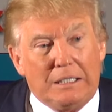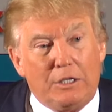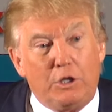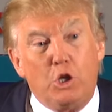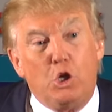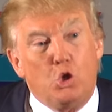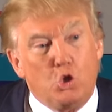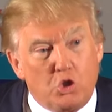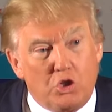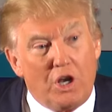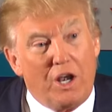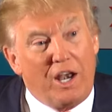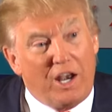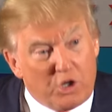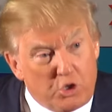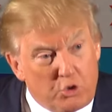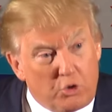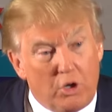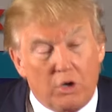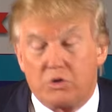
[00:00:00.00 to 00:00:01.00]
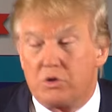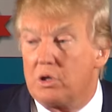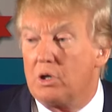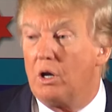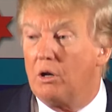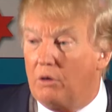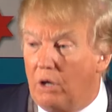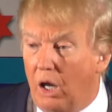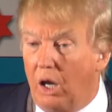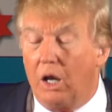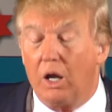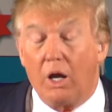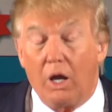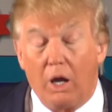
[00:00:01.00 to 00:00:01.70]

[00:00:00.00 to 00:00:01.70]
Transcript: the Houston Astros, okay?